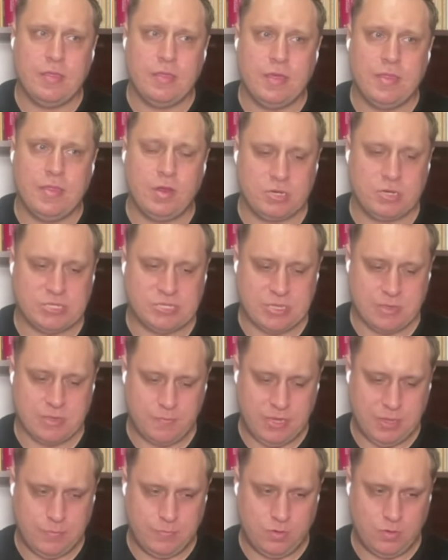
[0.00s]
are some
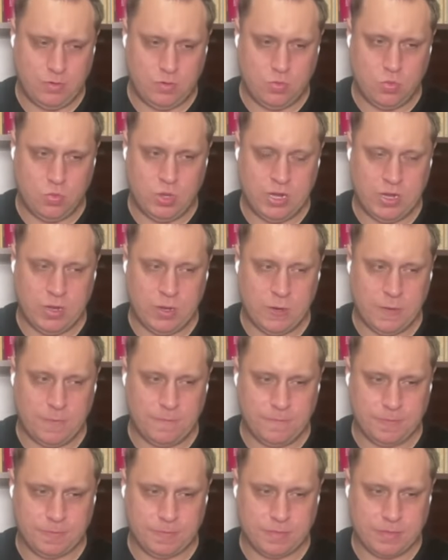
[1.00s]
people where
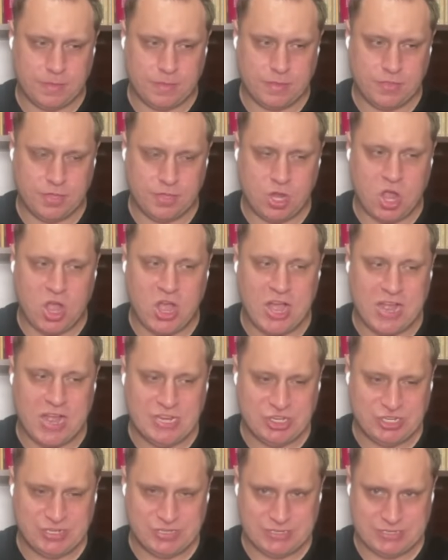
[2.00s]
the
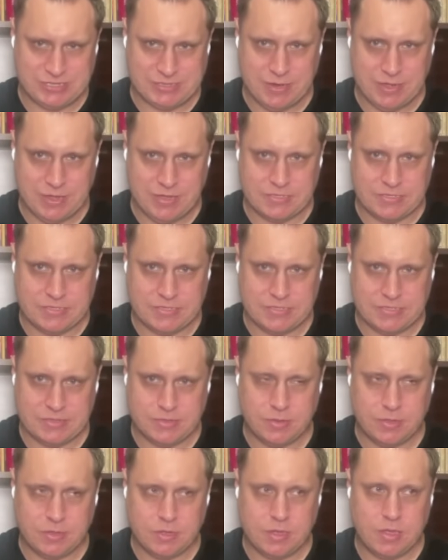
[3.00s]
consciousness
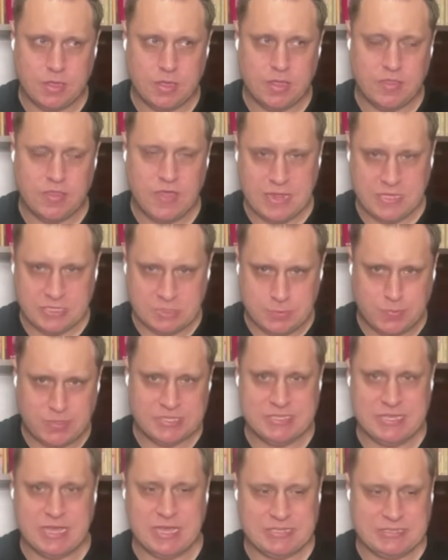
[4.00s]
that is
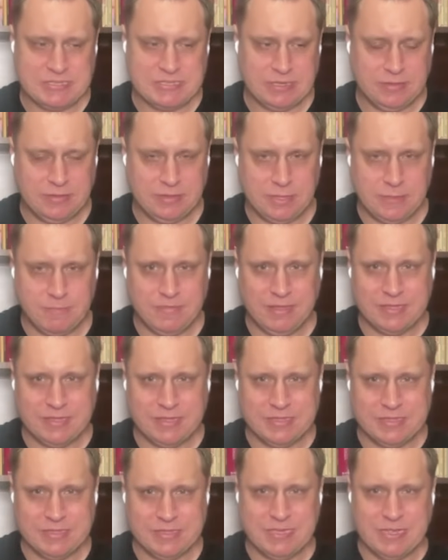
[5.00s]
possessing them
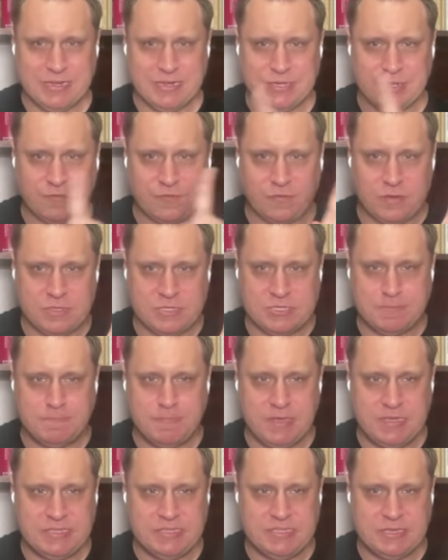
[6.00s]
is a different
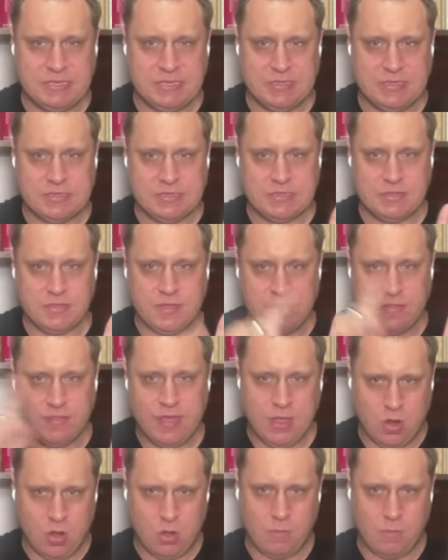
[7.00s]
species than they are,